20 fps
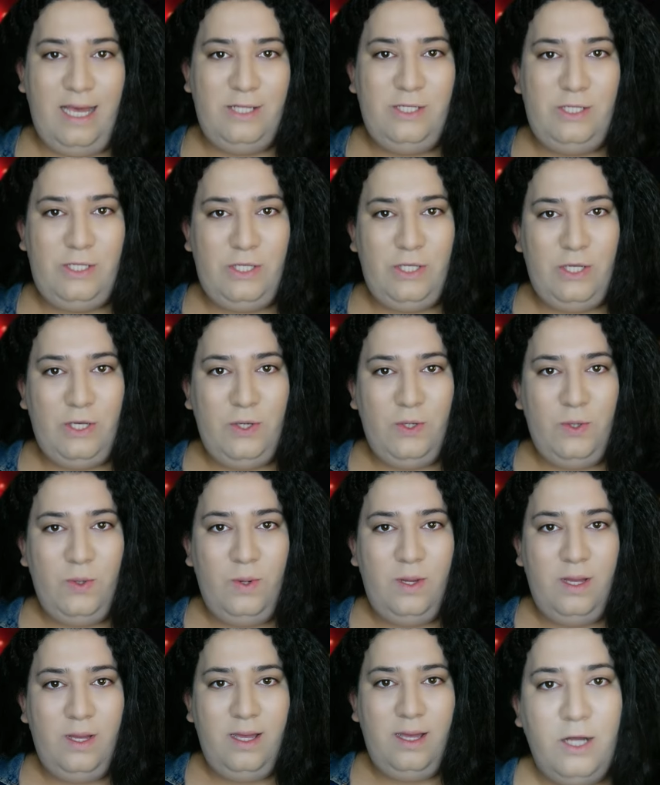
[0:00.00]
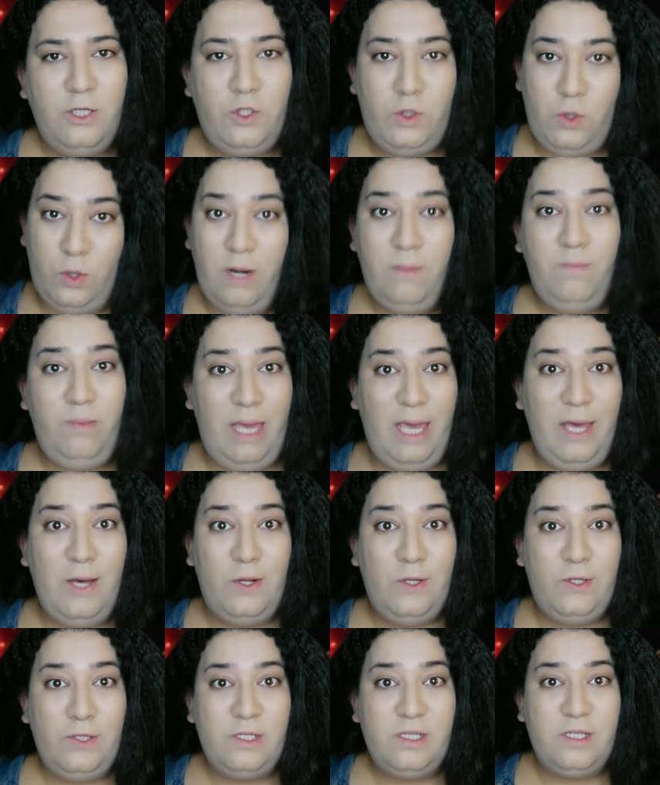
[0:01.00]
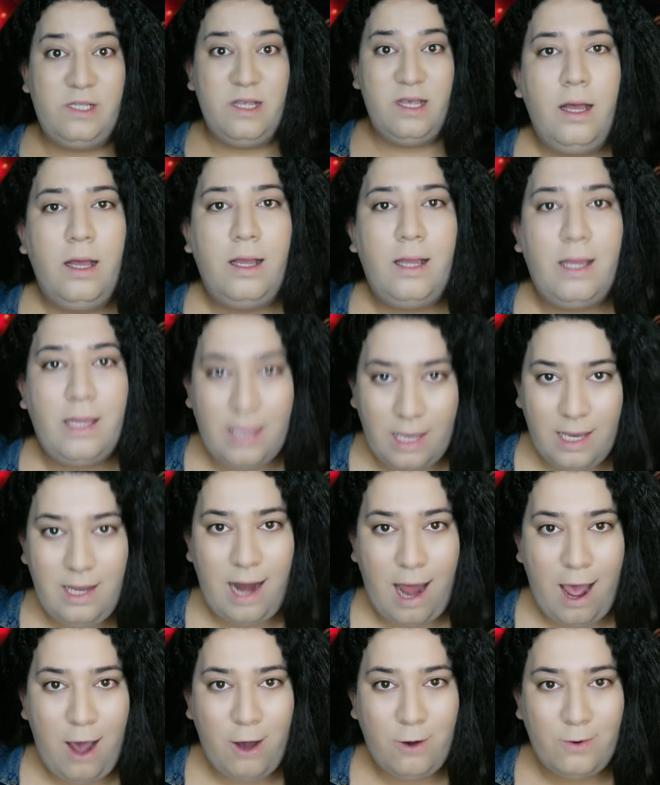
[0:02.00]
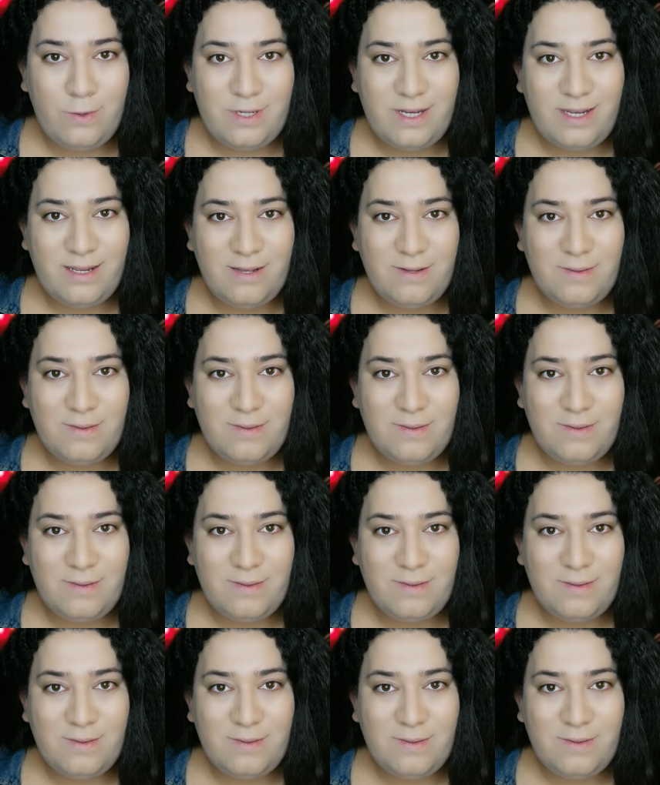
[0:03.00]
into Jordan Peele's Get Out.